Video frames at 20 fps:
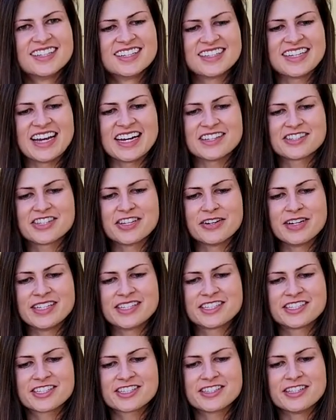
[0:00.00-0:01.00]
Yeah, so it's
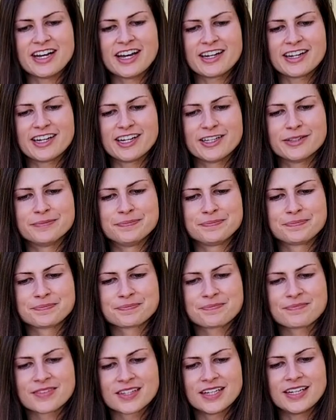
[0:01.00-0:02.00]
just not, um,
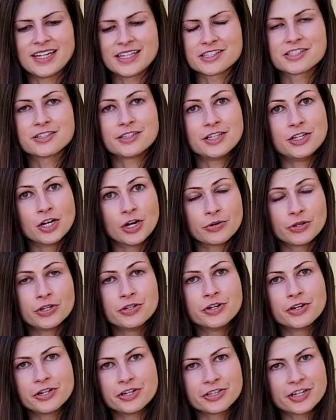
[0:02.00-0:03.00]
it's, you know, you
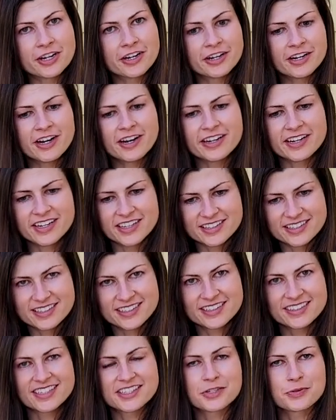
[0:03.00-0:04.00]
know your target audience.
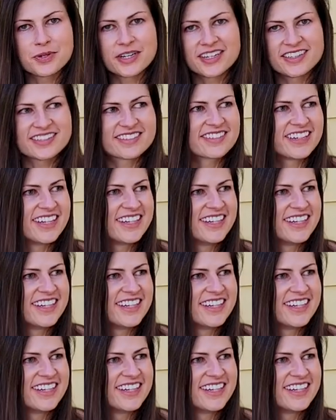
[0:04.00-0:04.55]
This is what it is, right?